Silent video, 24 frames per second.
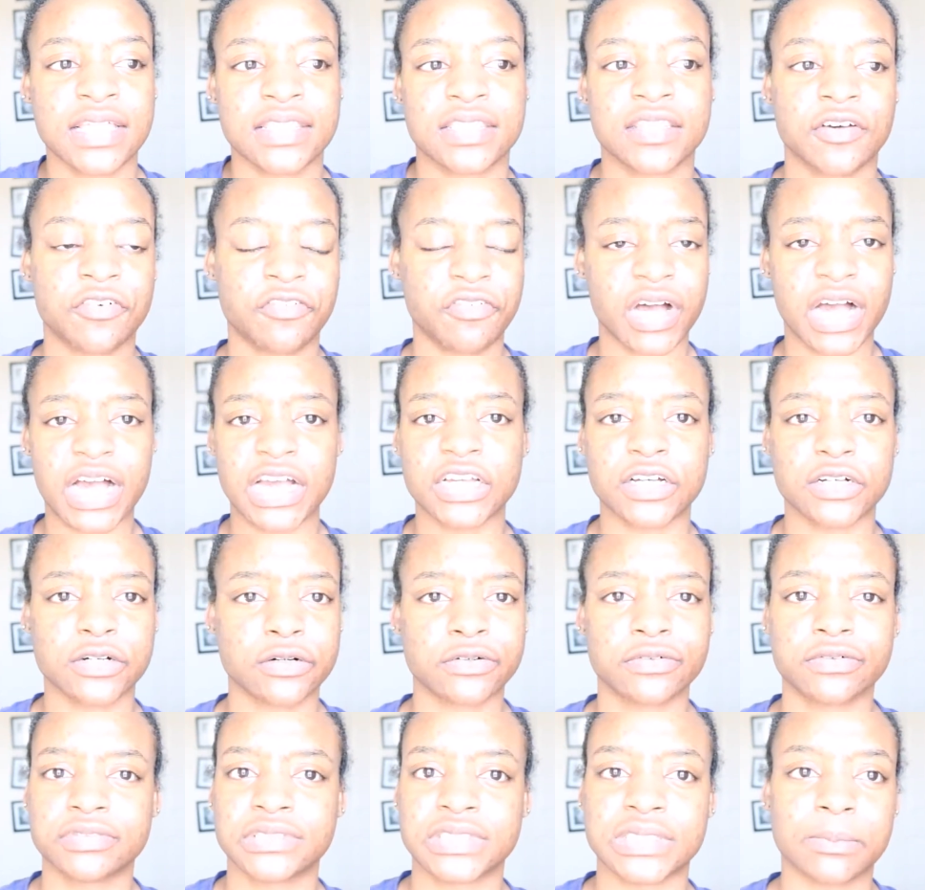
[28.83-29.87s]
the
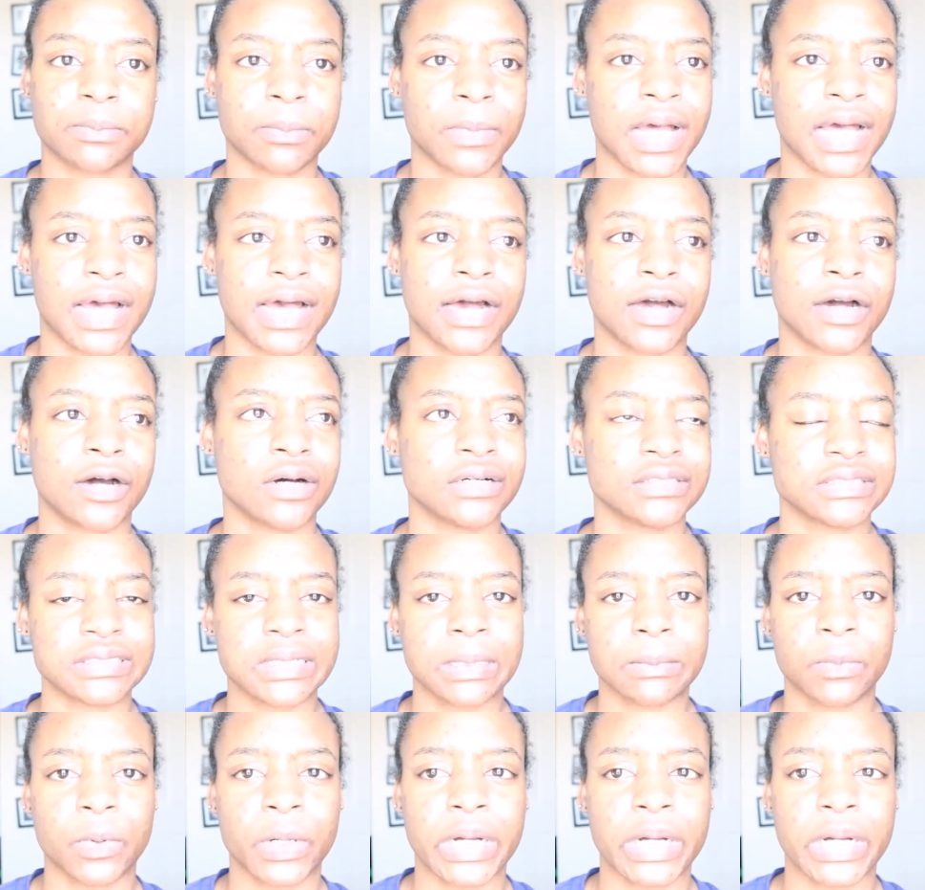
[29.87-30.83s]
file somehow, some